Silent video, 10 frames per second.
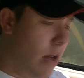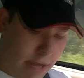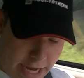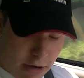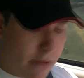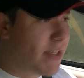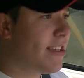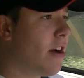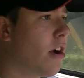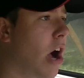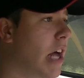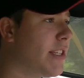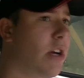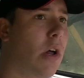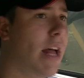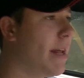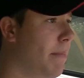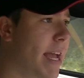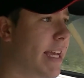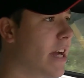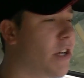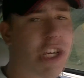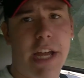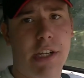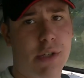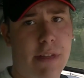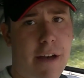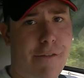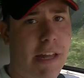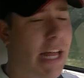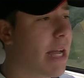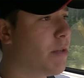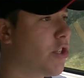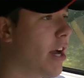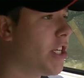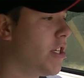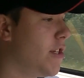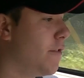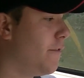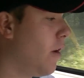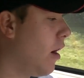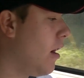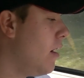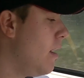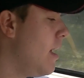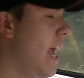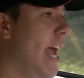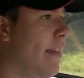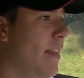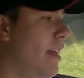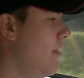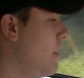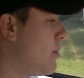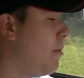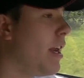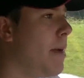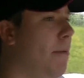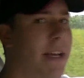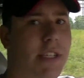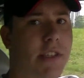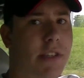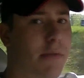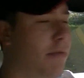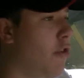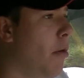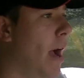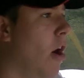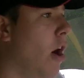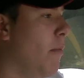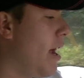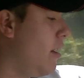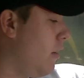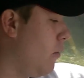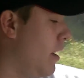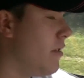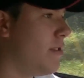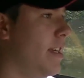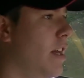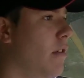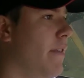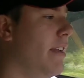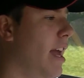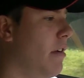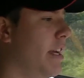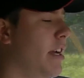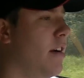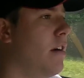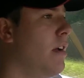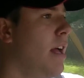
here on the center console and make gear changes without feeling like I'm stretching too far. And then there's plenty of places to throw my arm right here on the windowsill or even down here.